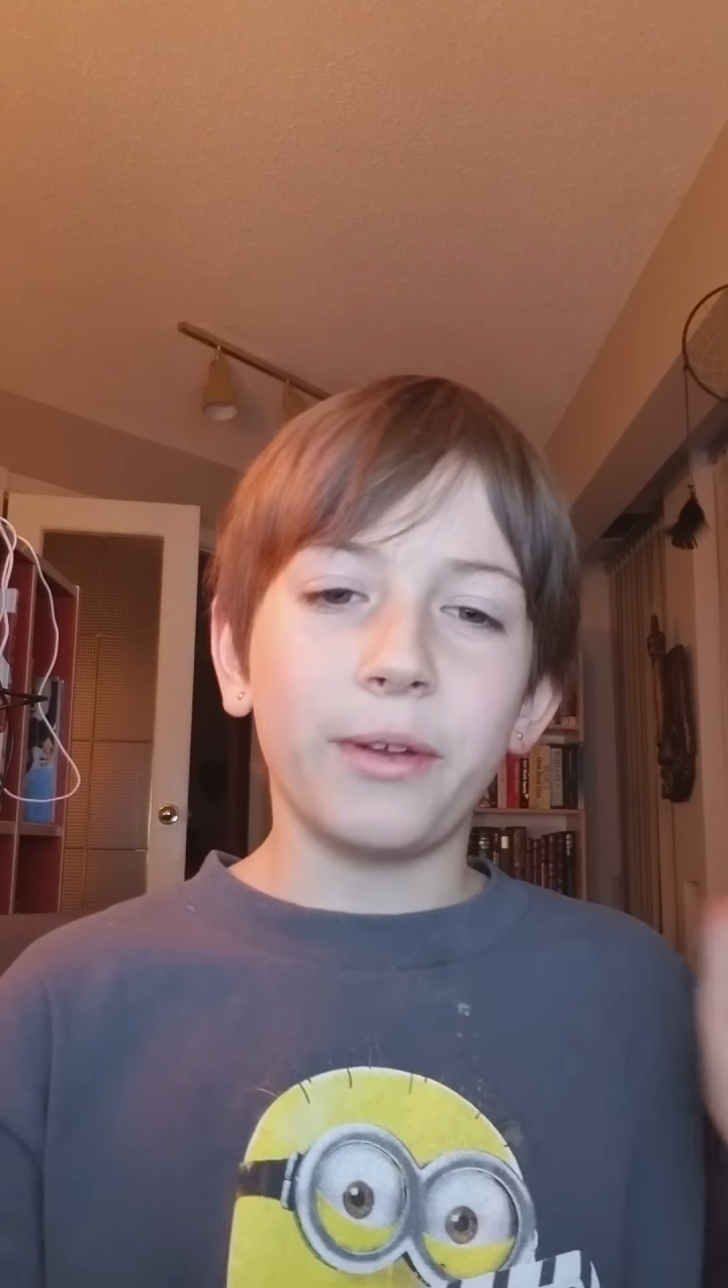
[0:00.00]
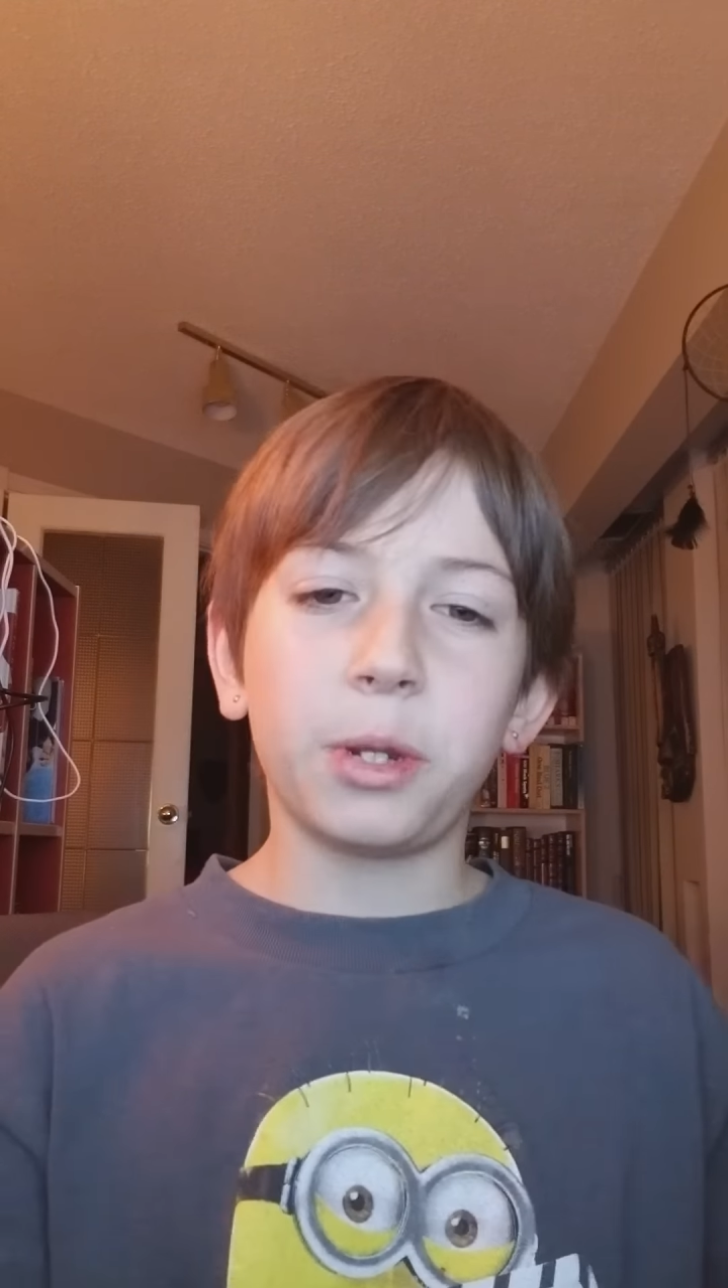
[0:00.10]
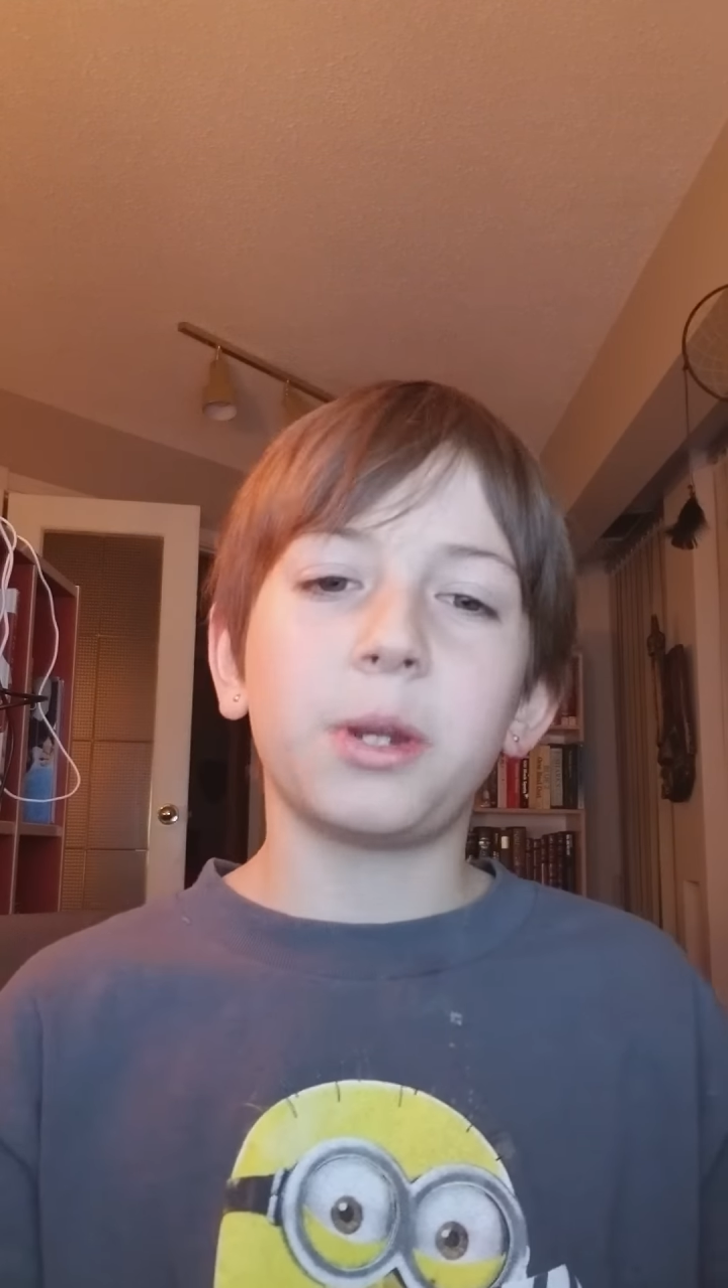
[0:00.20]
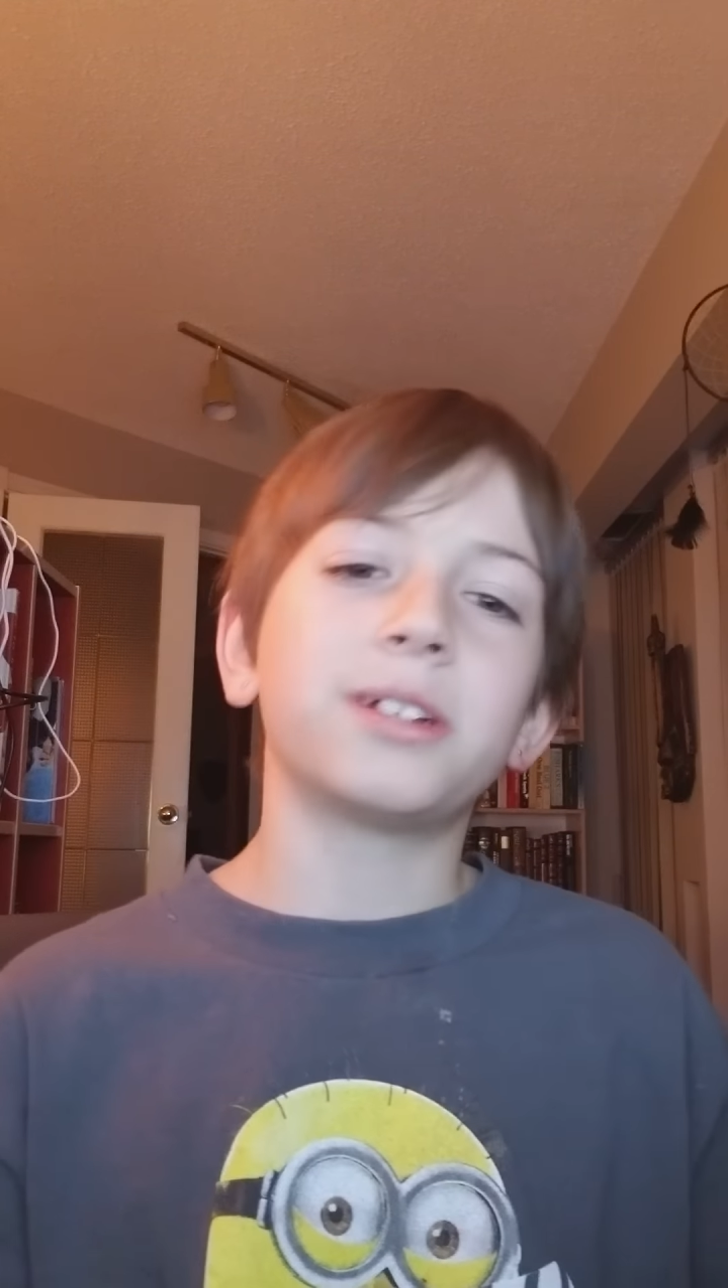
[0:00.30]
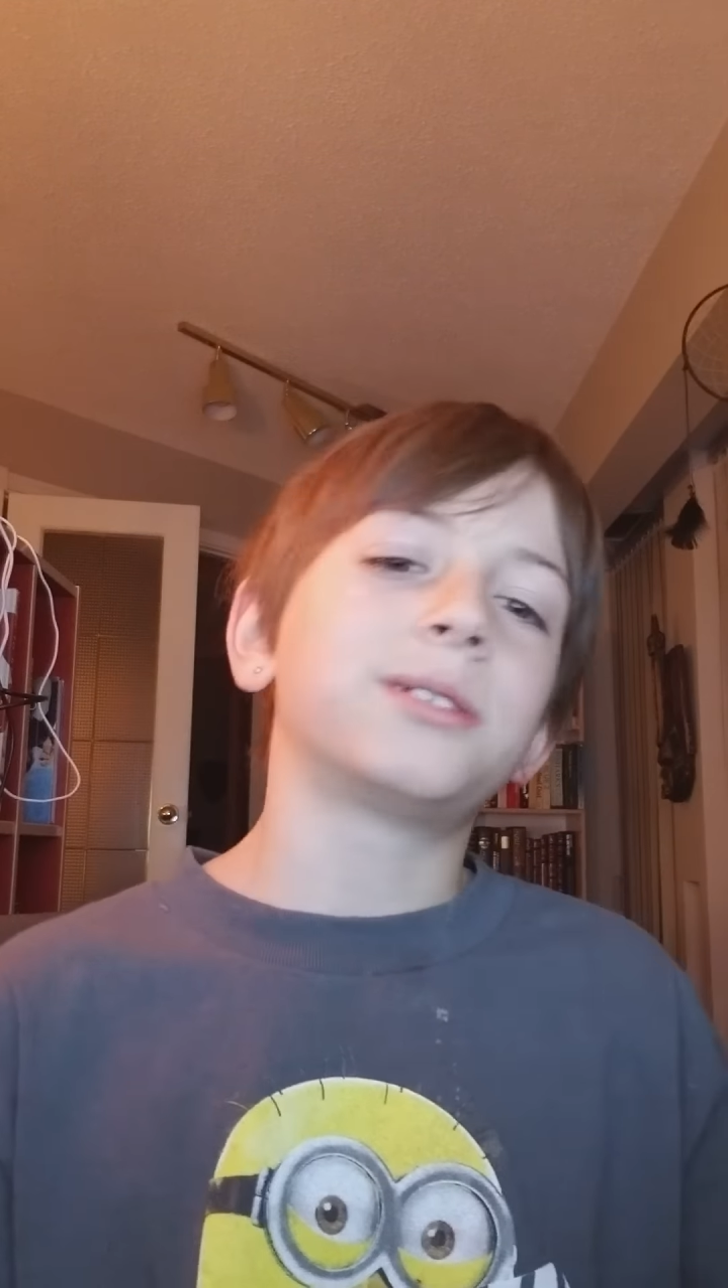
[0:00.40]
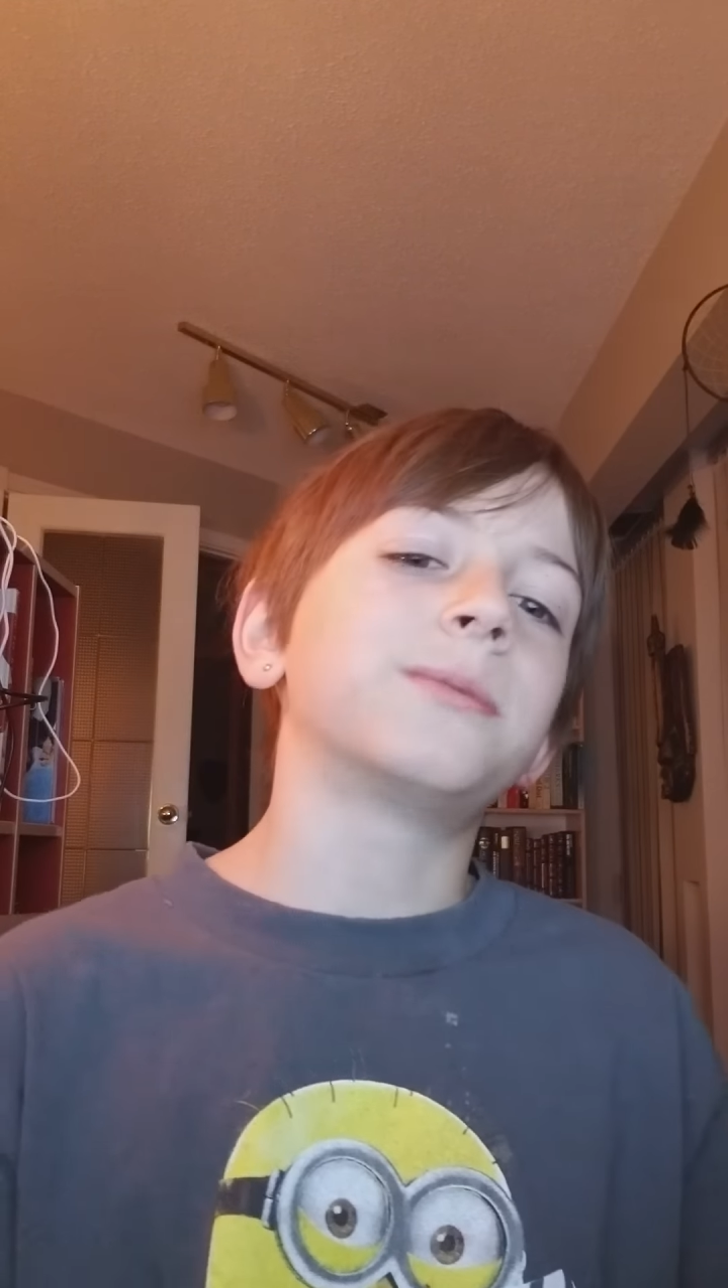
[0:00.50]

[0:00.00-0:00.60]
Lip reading: Thank you guys so